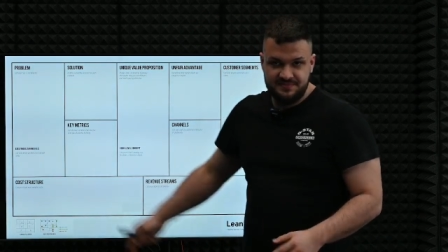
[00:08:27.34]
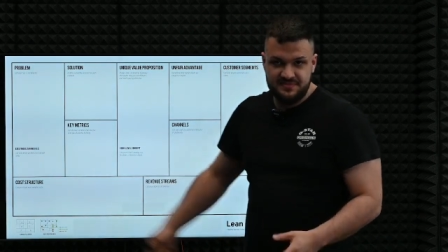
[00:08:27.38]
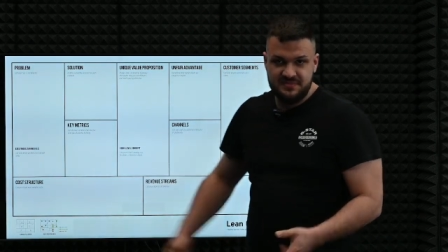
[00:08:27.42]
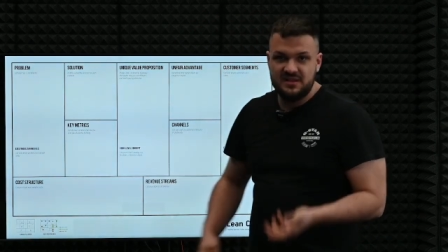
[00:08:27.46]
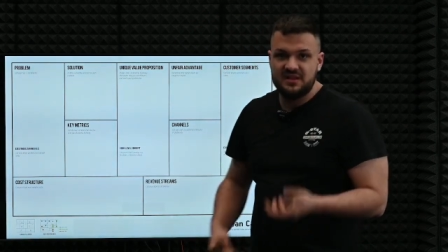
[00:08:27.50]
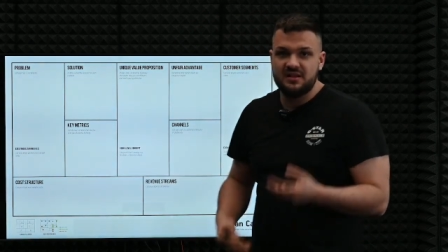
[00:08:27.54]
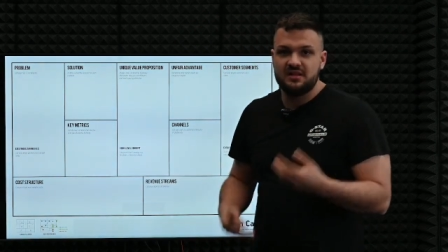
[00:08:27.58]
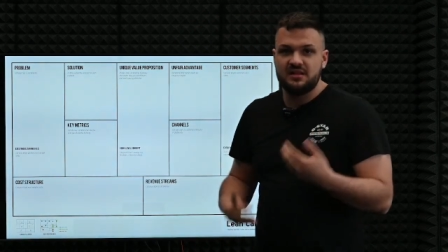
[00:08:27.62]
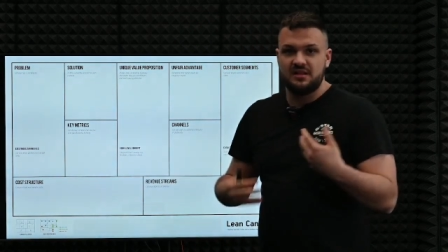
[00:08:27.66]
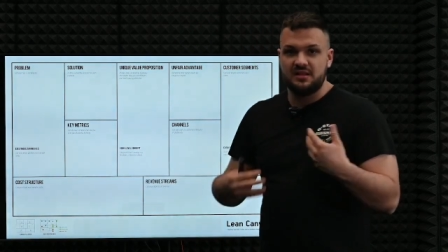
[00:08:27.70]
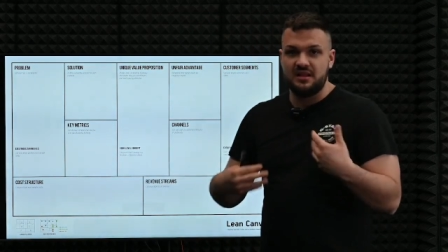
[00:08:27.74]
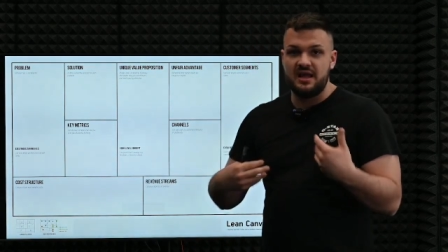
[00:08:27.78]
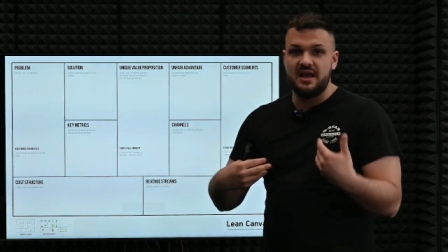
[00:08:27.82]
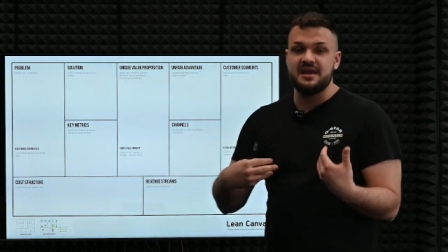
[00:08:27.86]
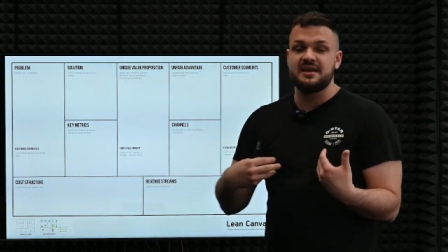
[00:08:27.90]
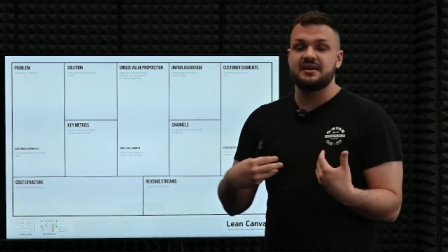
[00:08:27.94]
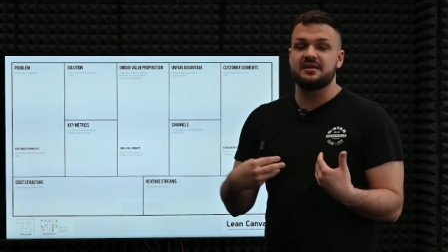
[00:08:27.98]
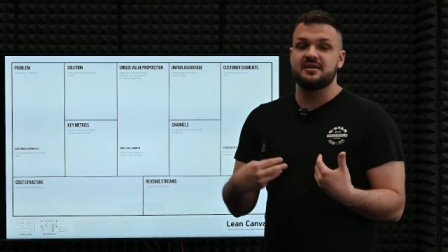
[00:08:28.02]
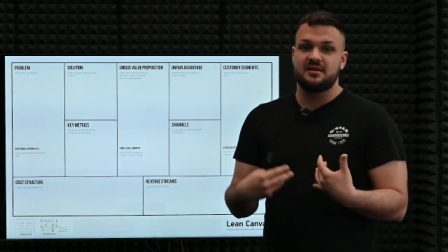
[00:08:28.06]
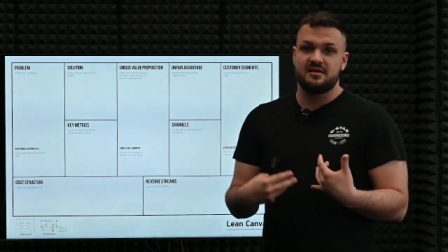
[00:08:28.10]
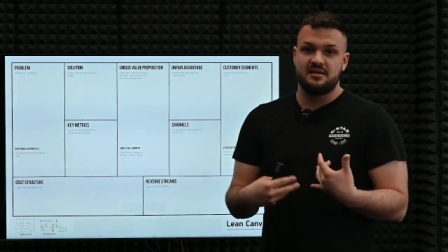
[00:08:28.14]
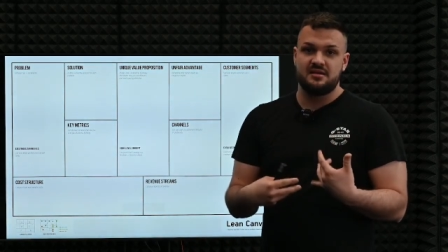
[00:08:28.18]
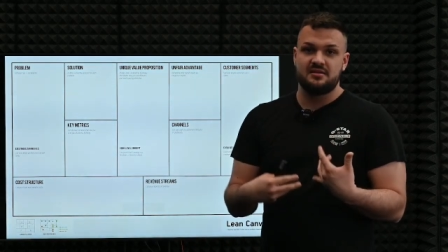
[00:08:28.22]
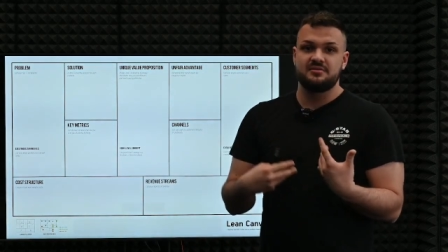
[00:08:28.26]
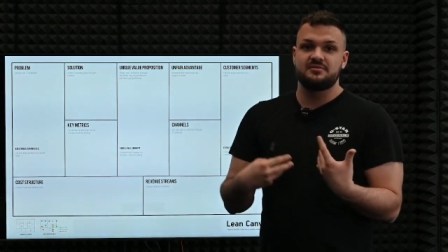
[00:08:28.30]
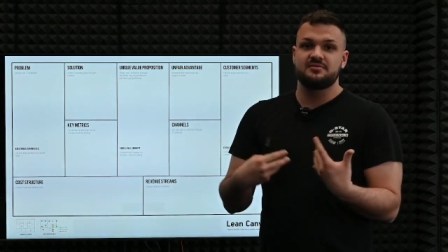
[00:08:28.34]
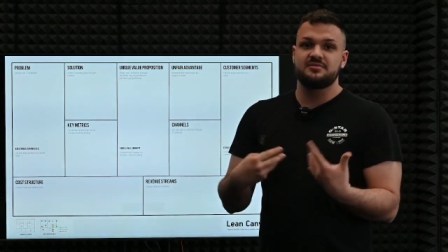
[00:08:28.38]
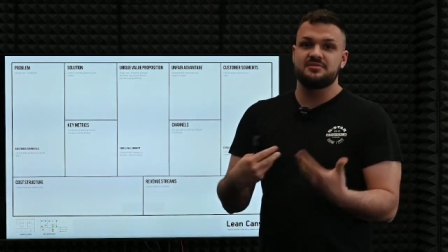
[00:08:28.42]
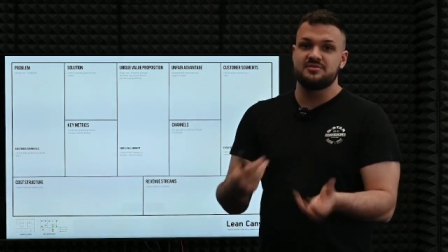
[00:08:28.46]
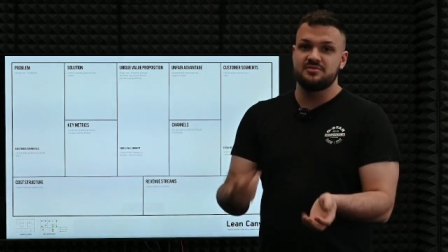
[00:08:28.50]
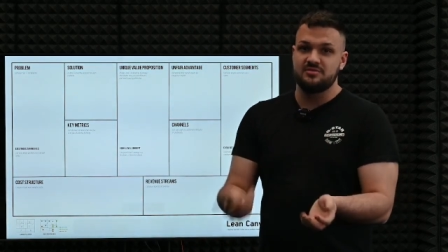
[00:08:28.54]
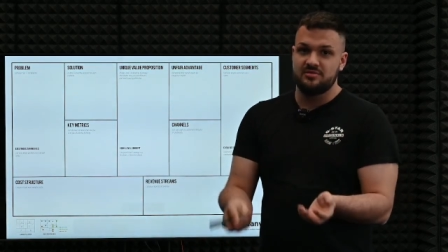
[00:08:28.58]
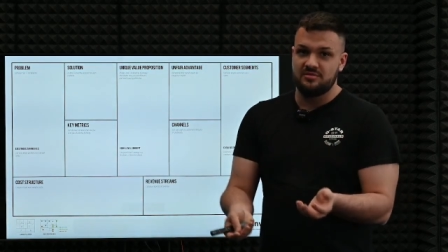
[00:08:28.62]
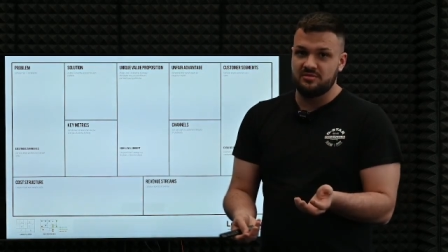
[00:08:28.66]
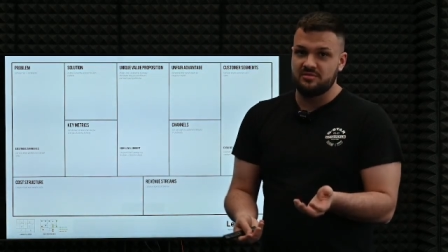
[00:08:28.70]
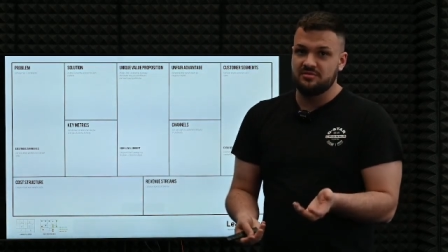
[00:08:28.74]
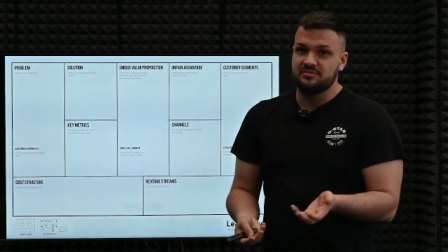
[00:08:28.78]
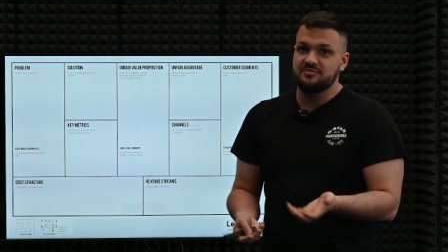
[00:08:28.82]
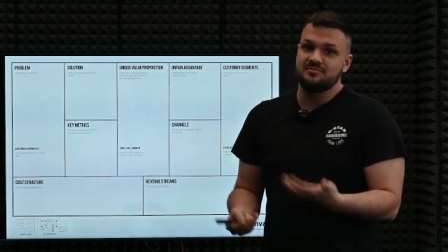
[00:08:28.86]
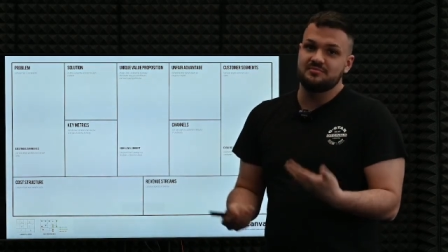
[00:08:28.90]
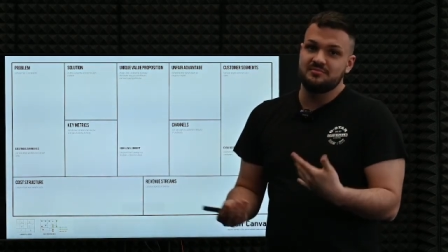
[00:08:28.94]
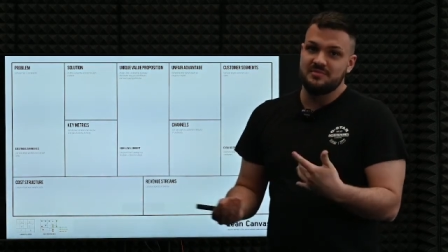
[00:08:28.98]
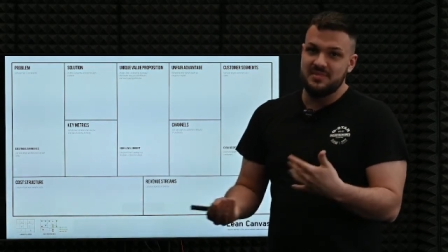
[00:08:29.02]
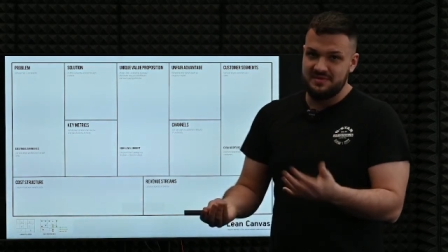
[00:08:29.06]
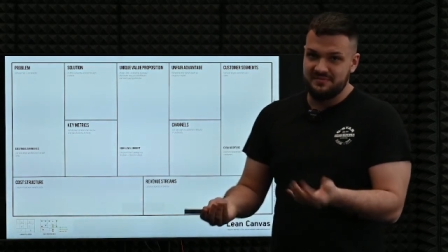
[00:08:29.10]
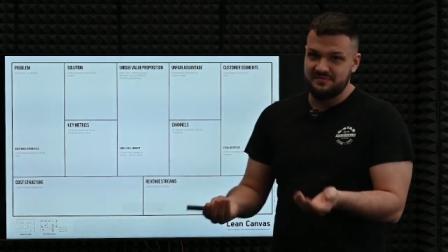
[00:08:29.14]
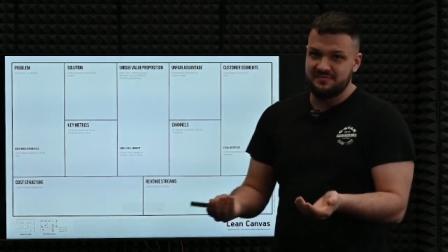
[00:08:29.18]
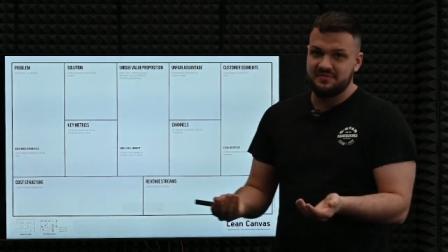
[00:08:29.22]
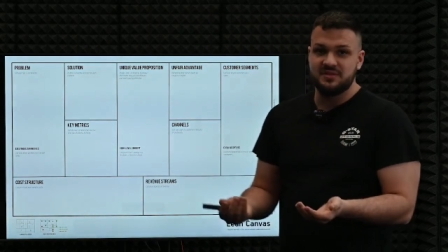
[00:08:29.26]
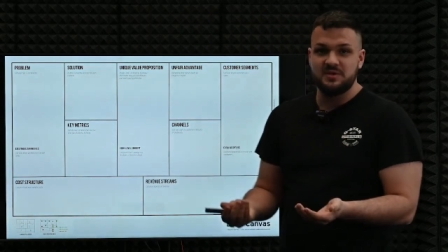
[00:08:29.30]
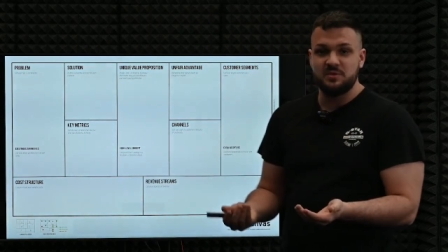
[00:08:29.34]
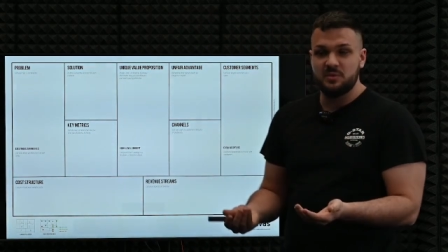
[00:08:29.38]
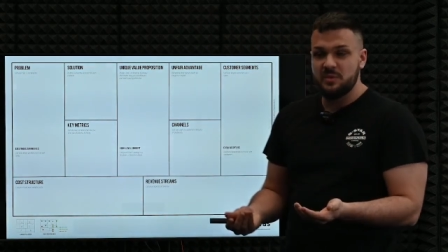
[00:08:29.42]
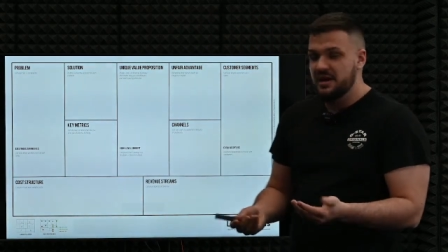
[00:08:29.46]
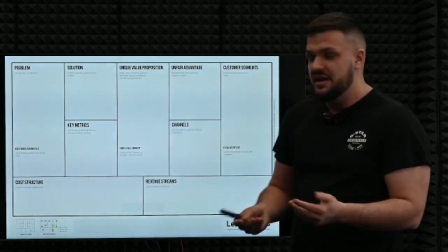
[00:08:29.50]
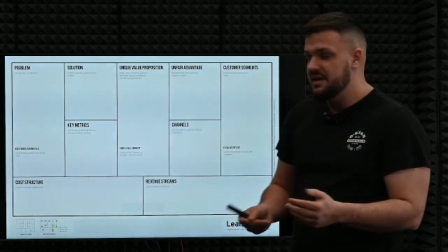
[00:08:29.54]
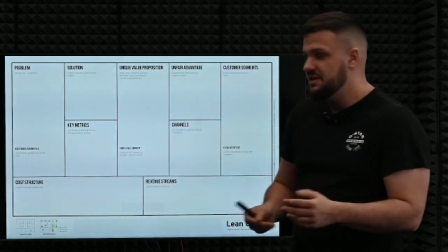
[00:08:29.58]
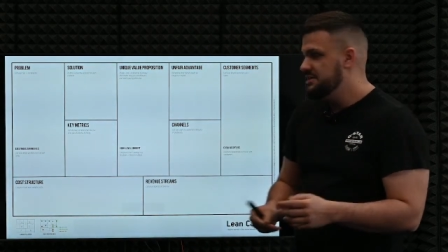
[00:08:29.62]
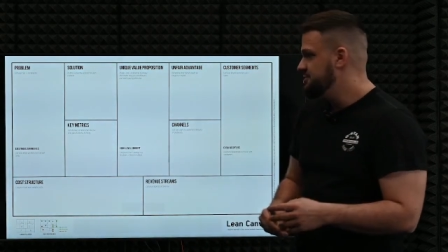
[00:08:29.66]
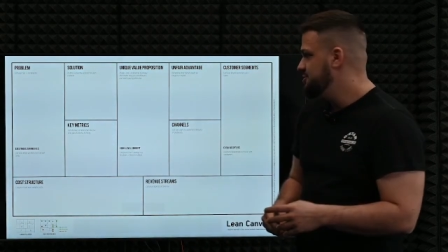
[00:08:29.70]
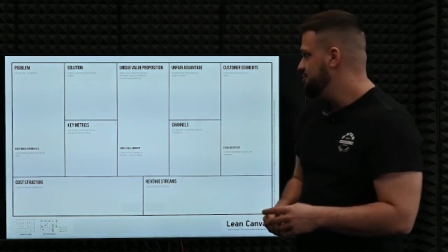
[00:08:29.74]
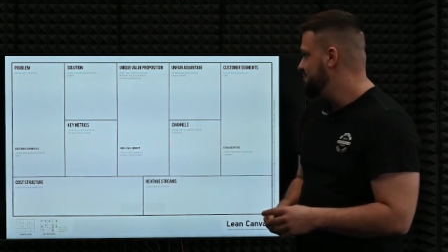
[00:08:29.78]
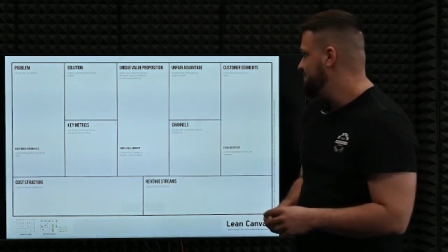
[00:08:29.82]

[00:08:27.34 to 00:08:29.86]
like your monthly wage.